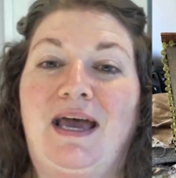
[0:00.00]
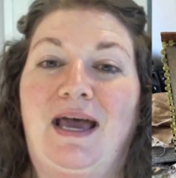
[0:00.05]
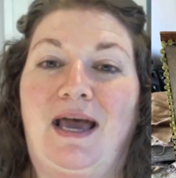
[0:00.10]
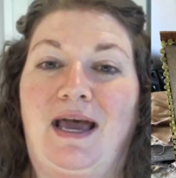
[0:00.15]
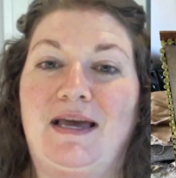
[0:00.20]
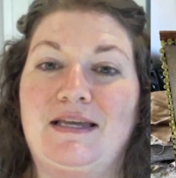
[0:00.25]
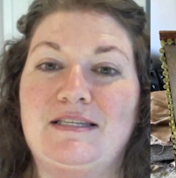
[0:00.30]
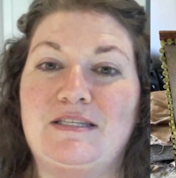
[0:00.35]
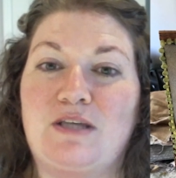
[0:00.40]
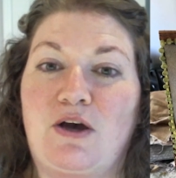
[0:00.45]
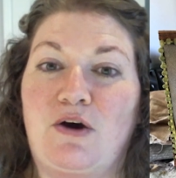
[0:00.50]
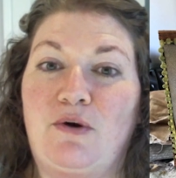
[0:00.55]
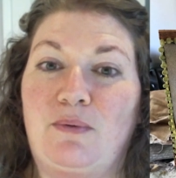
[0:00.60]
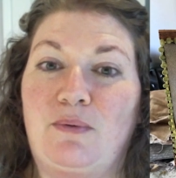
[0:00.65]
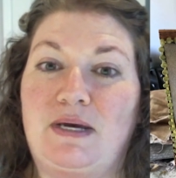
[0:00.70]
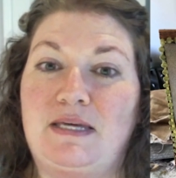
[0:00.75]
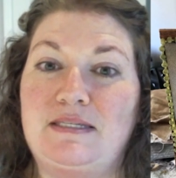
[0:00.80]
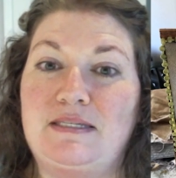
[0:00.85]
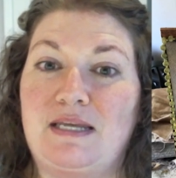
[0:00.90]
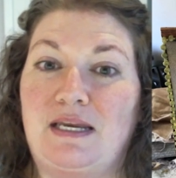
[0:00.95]
As
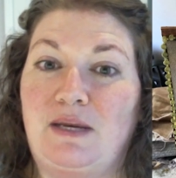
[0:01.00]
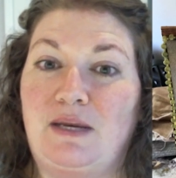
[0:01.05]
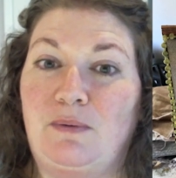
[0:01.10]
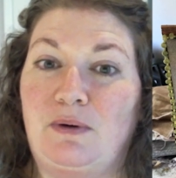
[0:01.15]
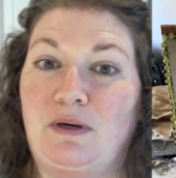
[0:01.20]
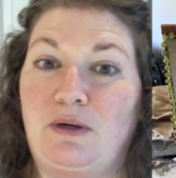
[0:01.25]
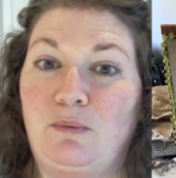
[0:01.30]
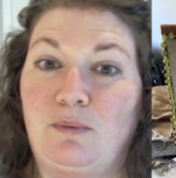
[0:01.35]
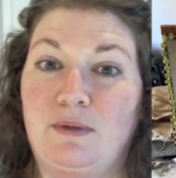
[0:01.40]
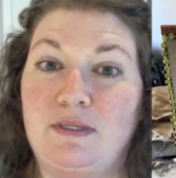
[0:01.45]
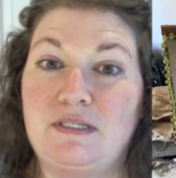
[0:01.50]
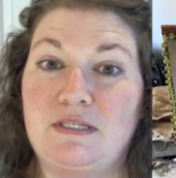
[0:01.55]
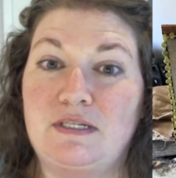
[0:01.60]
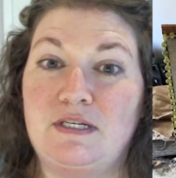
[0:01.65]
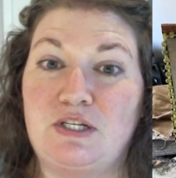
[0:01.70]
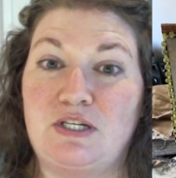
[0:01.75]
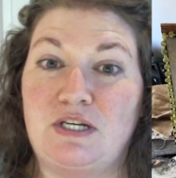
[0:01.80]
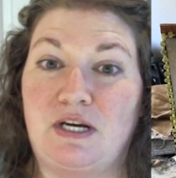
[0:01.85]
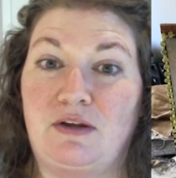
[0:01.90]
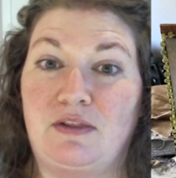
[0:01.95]
always, anyone who wants to
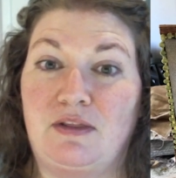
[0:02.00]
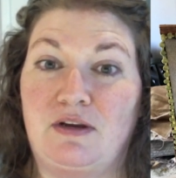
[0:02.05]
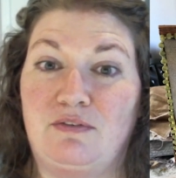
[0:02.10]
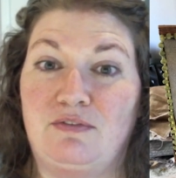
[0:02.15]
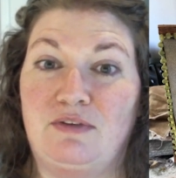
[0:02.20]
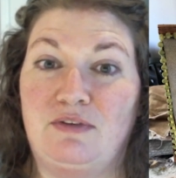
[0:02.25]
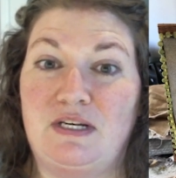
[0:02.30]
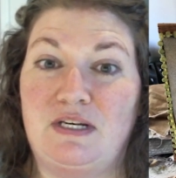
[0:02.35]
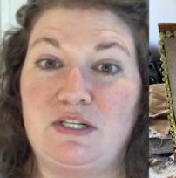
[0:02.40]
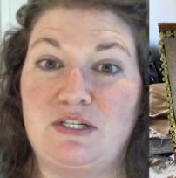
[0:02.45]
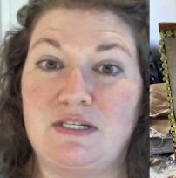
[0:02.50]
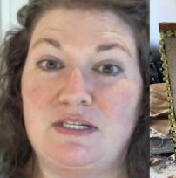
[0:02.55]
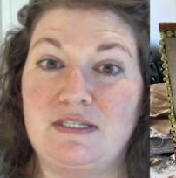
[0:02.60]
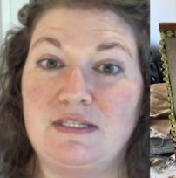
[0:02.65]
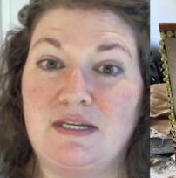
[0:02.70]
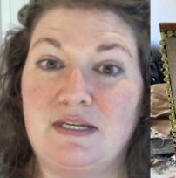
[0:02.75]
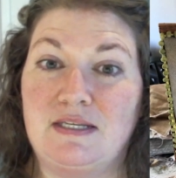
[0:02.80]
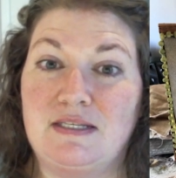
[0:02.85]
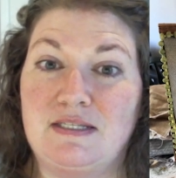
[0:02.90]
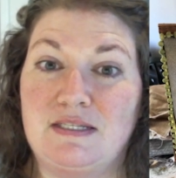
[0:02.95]
share their finishes
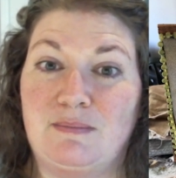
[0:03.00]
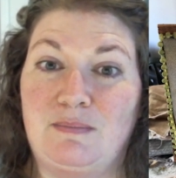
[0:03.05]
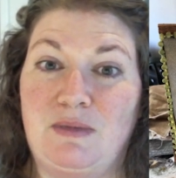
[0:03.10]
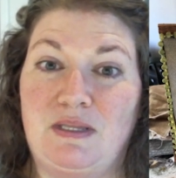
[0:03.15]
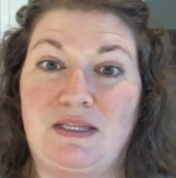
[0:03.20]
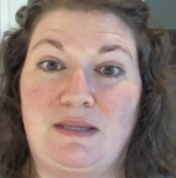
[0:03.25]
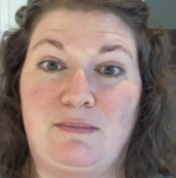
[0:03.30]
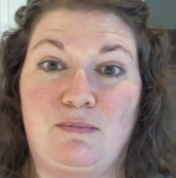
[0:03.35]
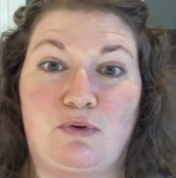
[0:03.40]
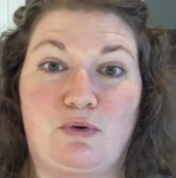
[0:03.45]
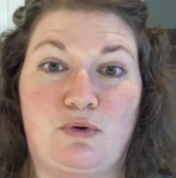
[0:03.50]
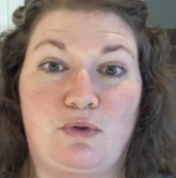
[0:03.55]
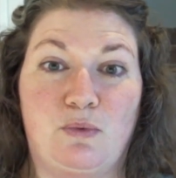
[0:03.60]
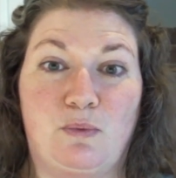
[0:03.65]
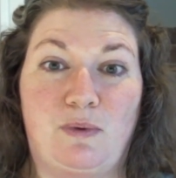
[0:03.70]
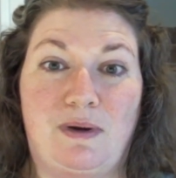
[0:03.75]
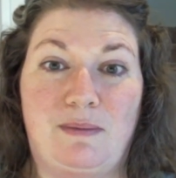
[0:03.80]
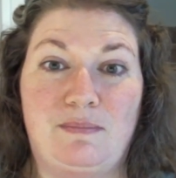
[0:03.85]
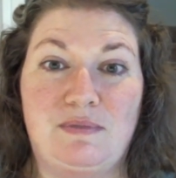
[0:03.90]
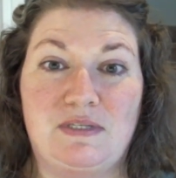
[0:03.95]
can submit them through the
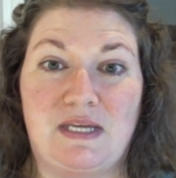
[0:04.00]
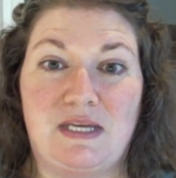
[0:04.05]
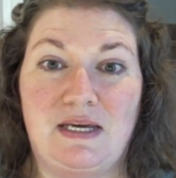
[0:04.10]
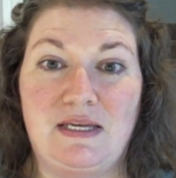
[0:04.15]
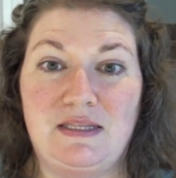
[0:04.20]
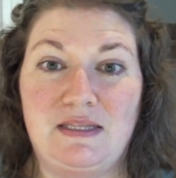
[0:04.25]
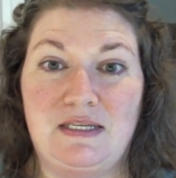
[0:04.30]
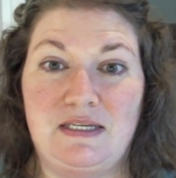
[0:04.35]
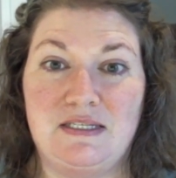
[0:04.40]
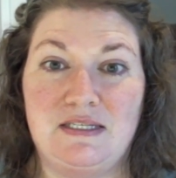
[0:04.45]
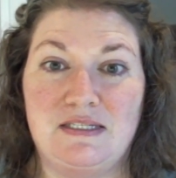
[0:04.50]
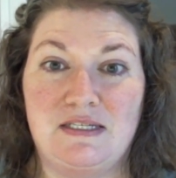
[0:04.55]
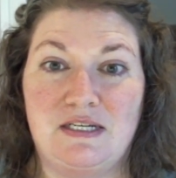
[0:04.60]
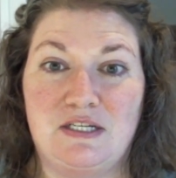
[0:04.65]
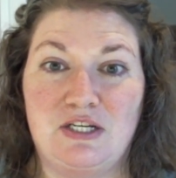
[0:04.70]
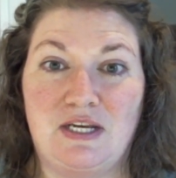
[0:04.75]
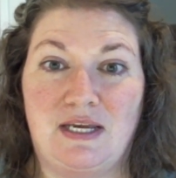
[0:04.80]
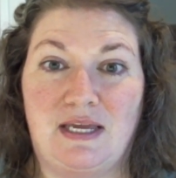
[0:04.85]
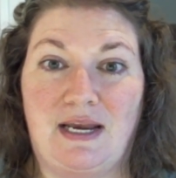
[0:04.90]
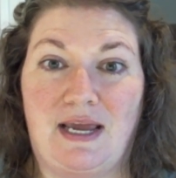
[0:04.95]
website, the
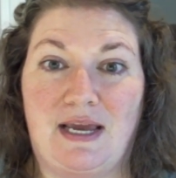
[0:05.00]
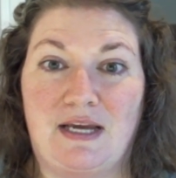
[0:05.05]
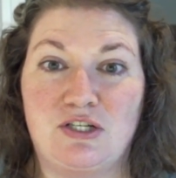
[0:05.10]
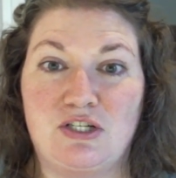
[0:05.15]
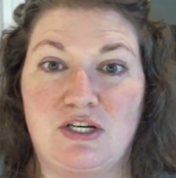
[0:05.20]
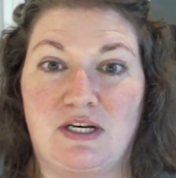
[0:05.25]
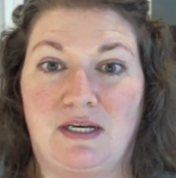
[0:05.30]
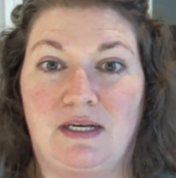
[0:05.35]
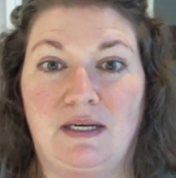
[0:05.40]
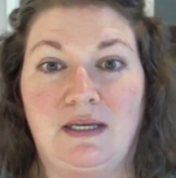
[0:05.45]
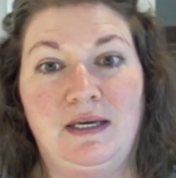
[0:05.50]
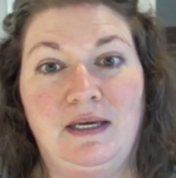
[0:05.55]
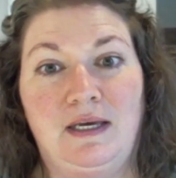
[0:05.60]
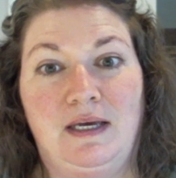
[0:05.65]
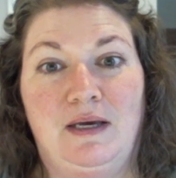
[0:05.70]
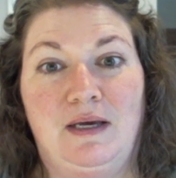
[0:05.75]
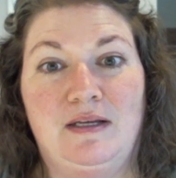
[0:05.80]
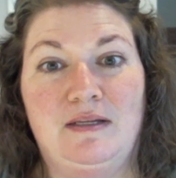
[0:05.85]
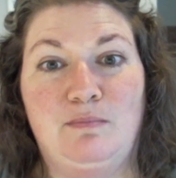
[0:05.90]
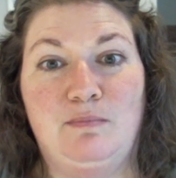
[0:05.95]
Stitching in Action
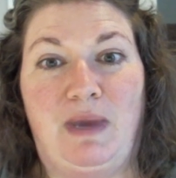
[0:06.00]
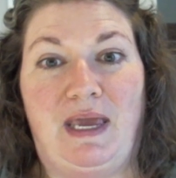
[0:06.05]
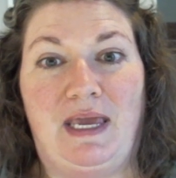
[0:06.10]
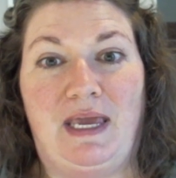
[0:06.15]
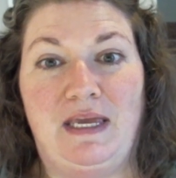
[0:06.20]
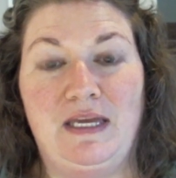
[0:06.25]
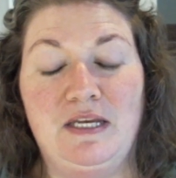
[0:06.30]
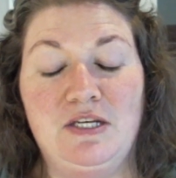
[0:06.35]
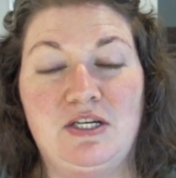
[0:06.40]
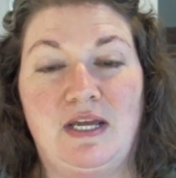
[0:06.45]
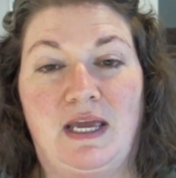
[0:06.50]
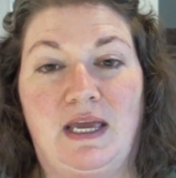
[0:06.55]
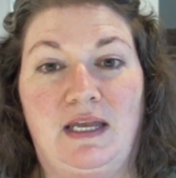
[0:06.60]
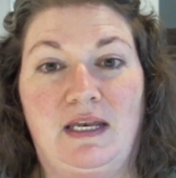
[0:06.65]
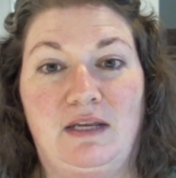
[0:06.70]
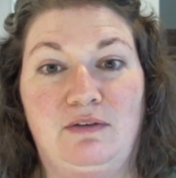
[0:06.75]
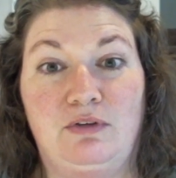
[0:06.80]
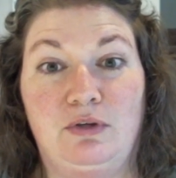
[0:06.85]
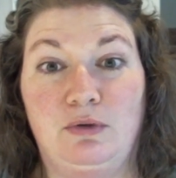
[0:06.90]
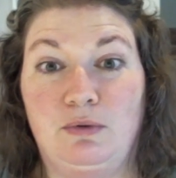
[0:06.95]
page, and
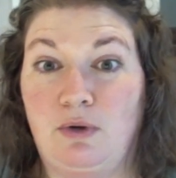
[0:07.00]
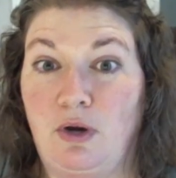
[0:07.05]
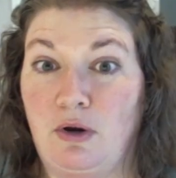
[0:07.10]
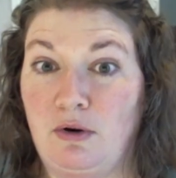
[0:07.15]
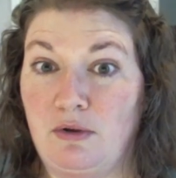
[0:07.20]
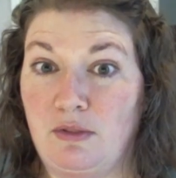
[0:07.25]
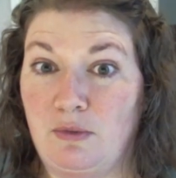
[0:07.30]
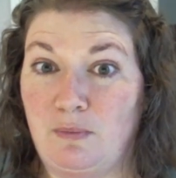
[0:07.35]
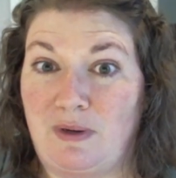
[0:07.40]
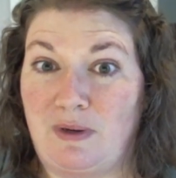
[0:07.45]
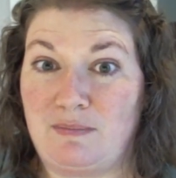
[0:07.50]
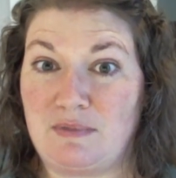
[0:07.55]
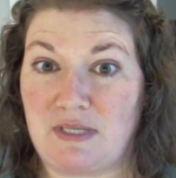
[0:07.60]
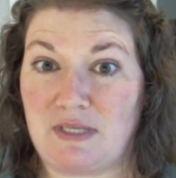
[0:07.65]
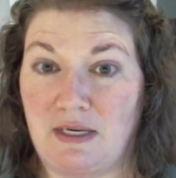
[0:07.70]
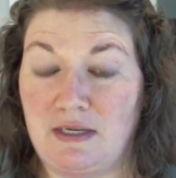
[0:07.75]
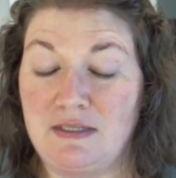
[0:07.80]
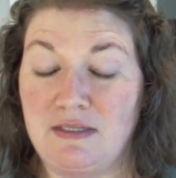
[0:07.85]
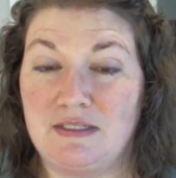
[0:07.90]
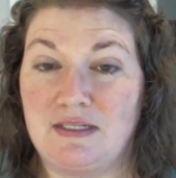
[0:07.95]
if you go to the
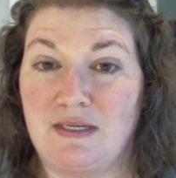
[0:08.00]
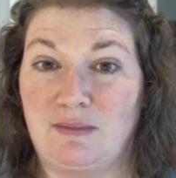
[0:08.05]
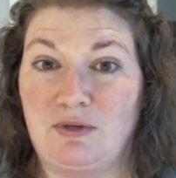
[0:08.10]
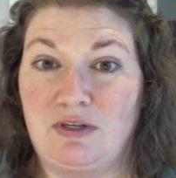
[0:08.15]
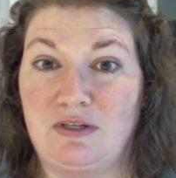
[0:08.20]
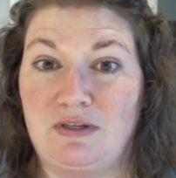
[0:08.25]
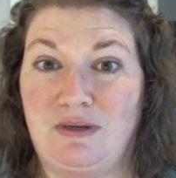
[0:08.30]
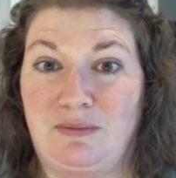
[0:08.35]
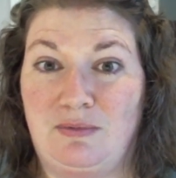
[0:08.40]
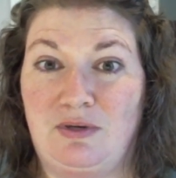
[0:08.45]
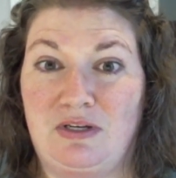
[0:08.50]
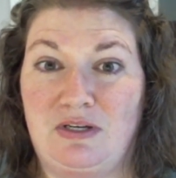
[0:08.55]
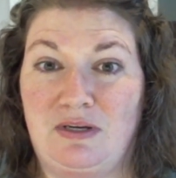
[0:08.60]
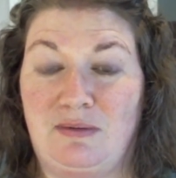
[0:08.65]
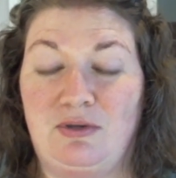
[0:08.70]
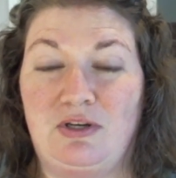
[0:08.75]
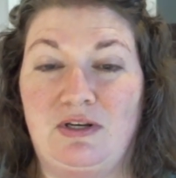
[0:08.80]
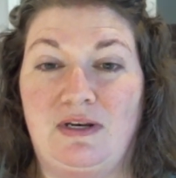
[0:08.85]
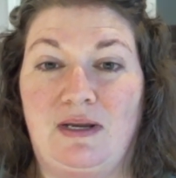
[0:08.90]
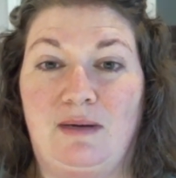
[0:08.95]
website
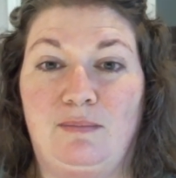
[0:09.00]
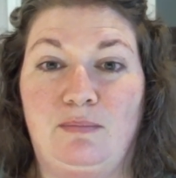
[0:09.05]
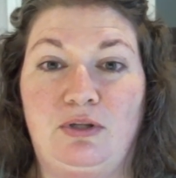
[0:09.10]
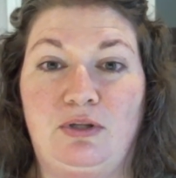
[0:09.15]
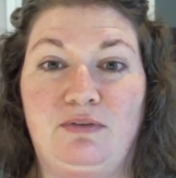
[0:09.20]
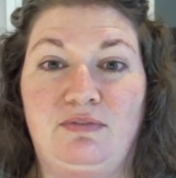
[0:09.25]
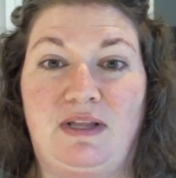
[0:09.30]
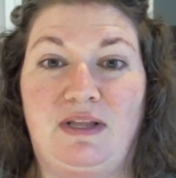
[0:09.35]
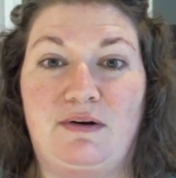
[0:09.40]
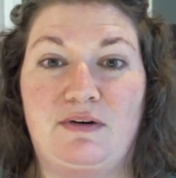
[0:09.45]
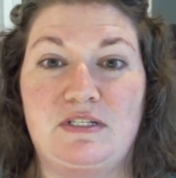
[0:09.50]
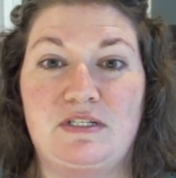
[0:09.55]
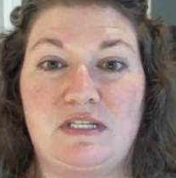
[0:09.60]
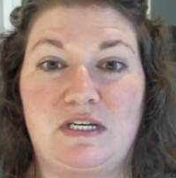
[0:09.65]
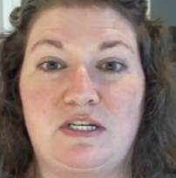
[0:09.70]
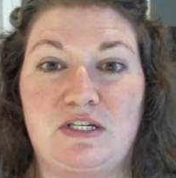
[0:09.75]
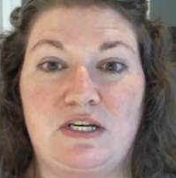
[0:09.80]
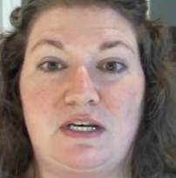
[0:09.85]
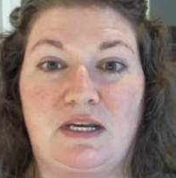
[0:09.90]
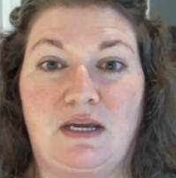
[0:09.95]

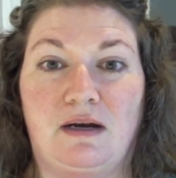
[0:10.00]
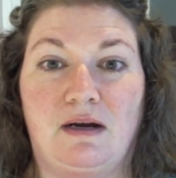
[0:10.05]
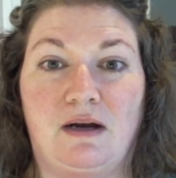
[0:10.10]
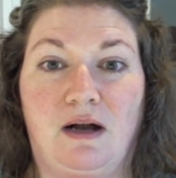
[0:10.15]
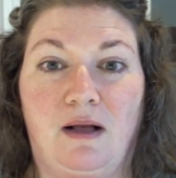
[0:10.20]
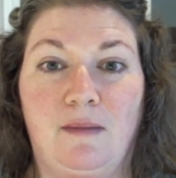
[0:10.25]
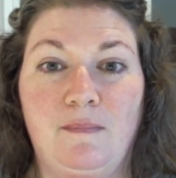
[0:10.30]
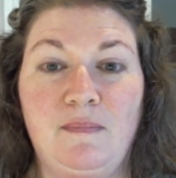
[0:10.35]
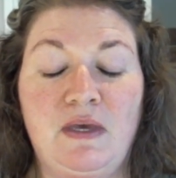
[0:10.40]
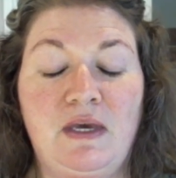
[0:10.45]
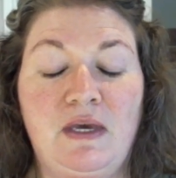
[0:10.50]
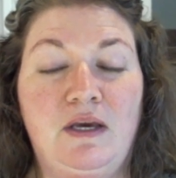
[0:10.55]
www.blueflowerstitching.com,